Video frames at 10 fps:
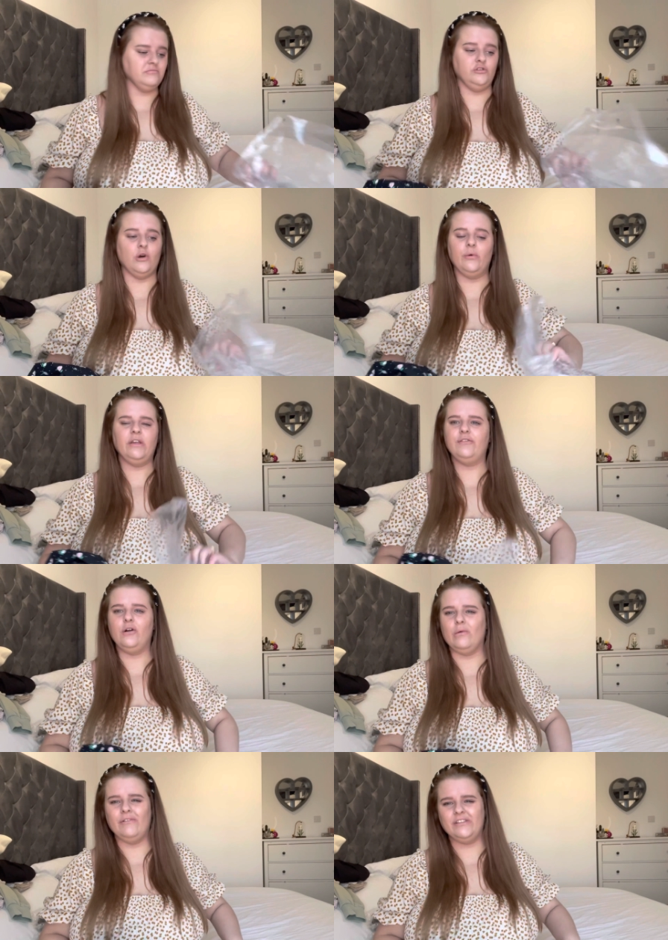don't even
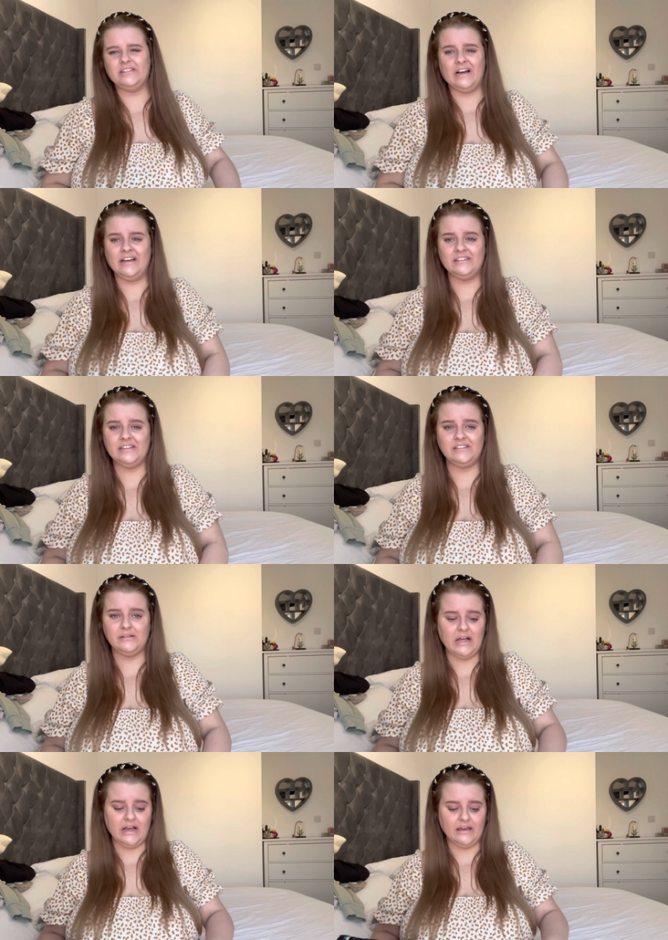go off the sizes.
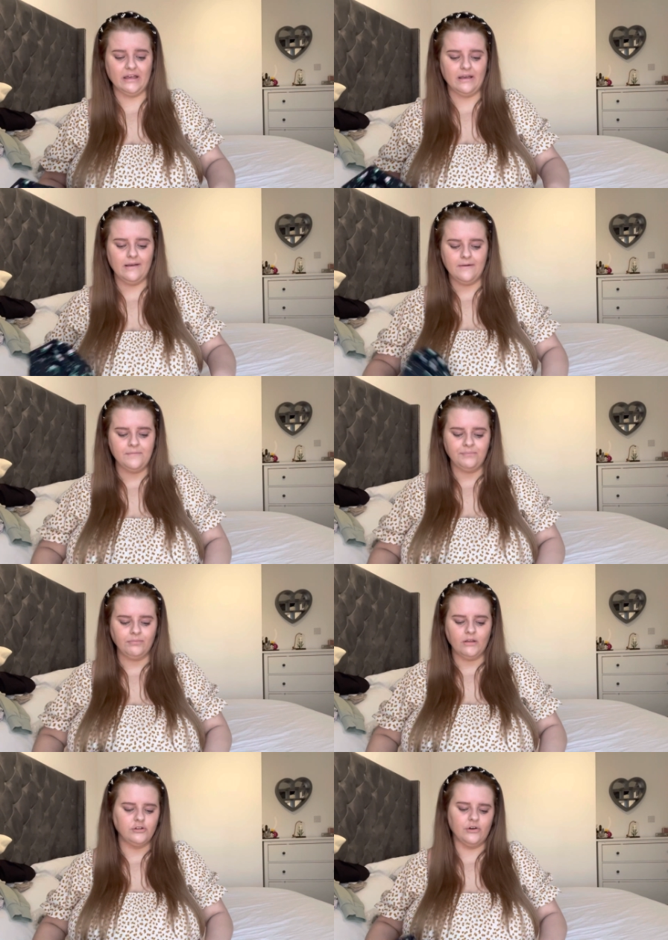Like,
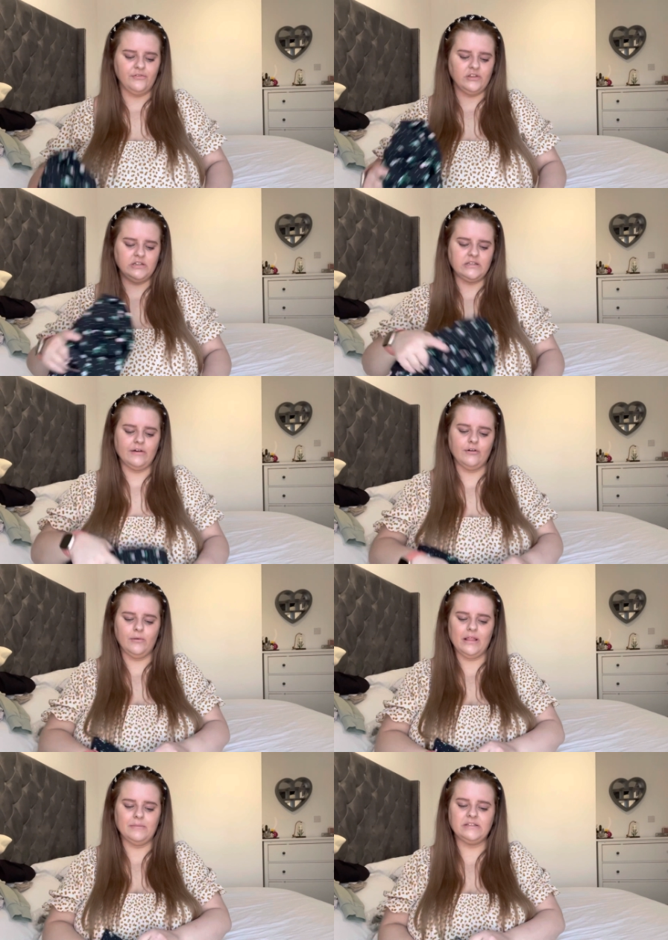don't think to yourself, oh,
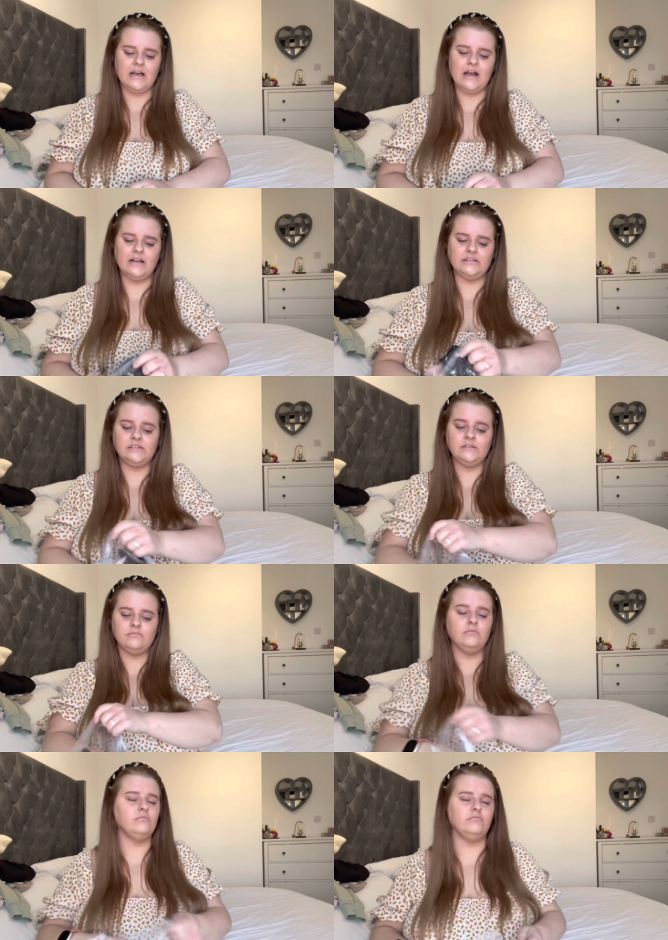well, I'm a size
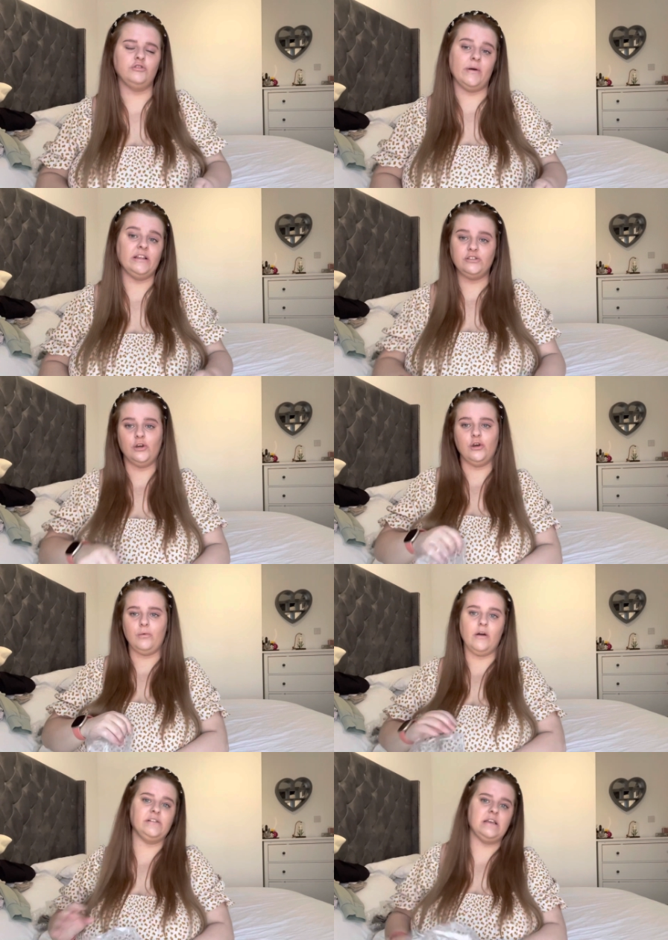22 or
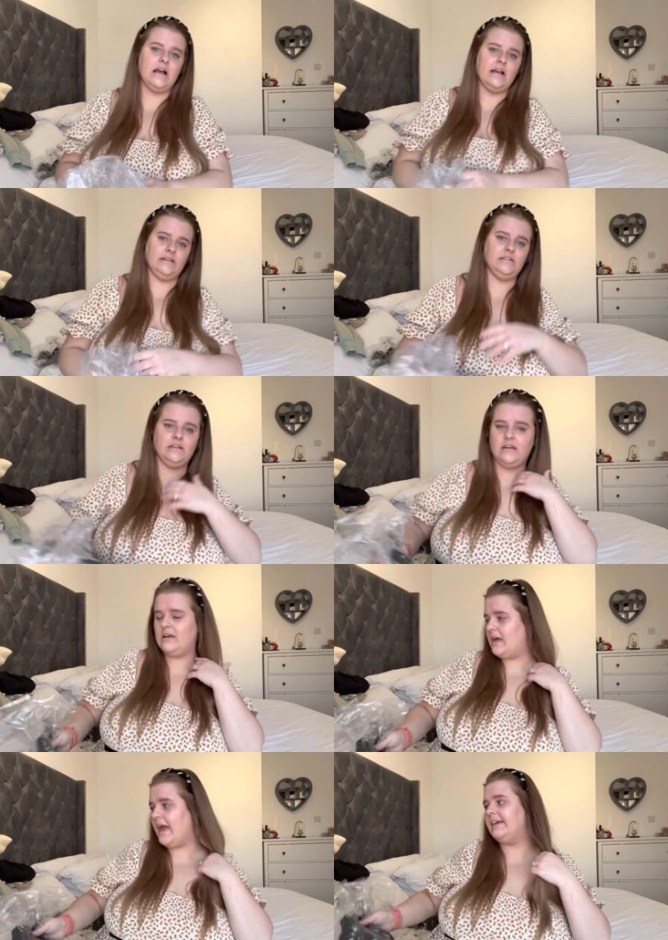a size
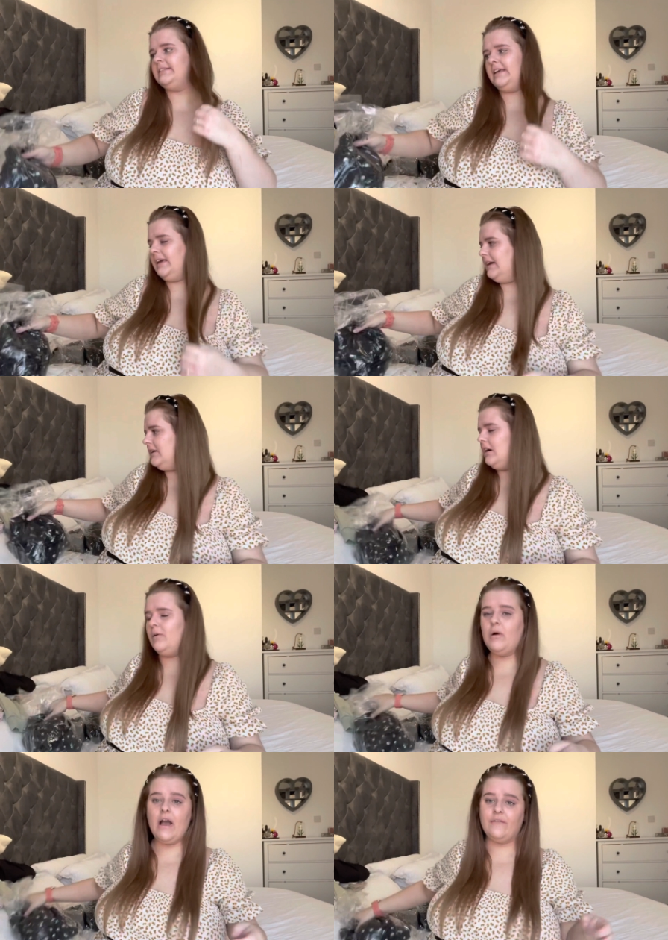18 or
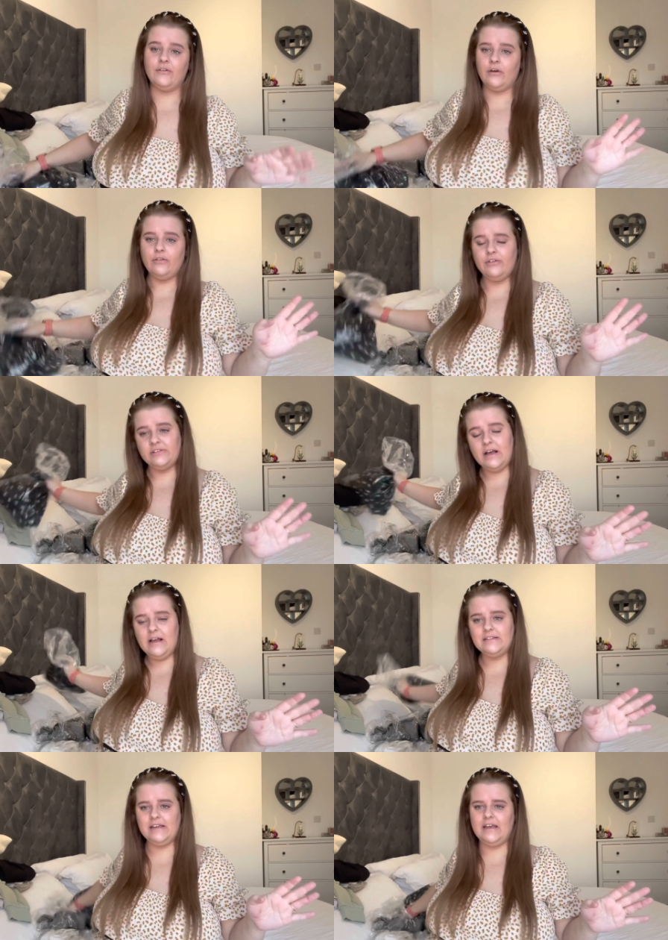whatever the
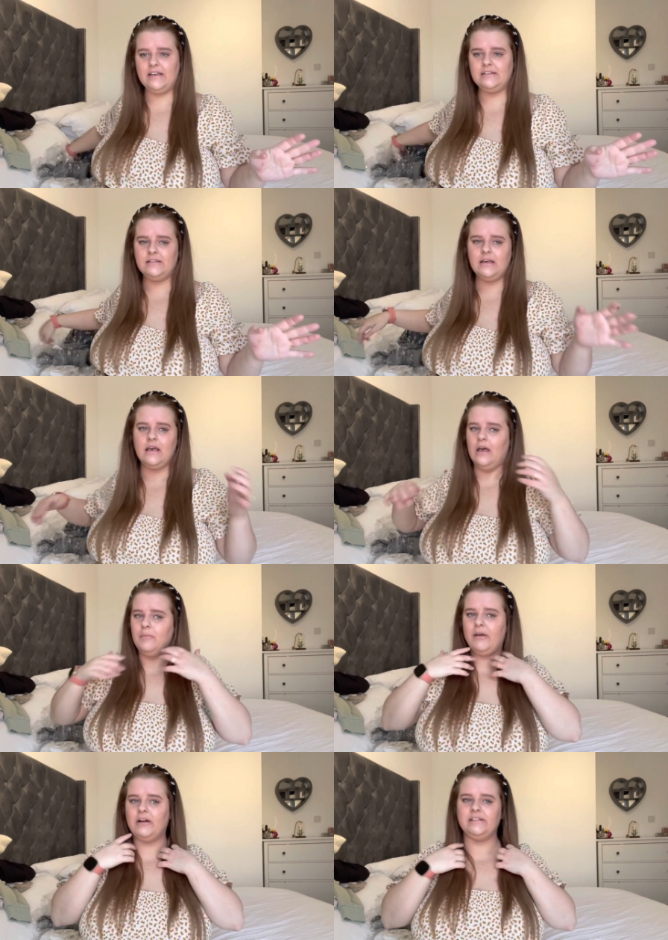size is,
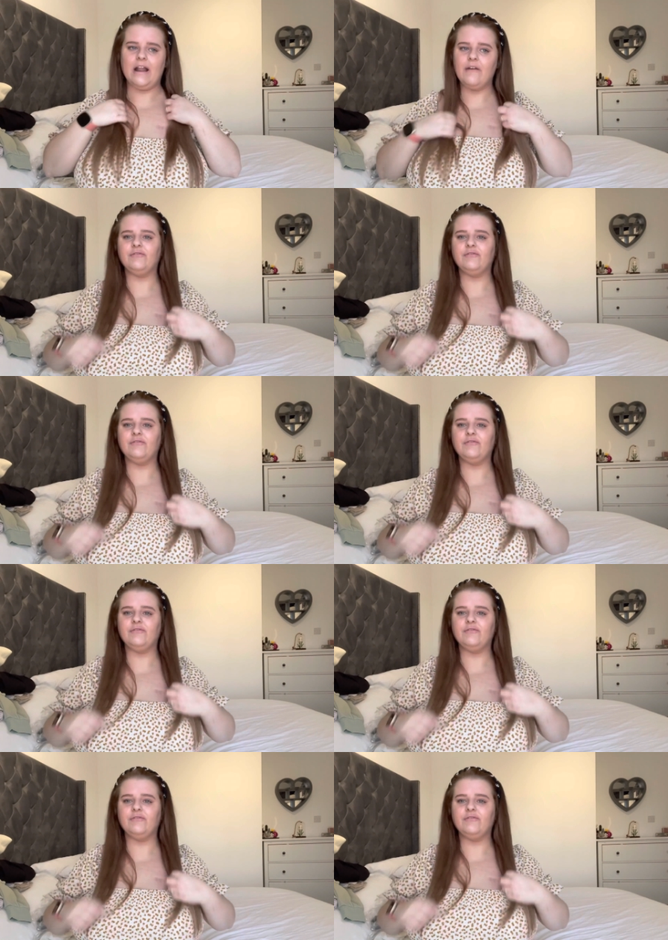because in every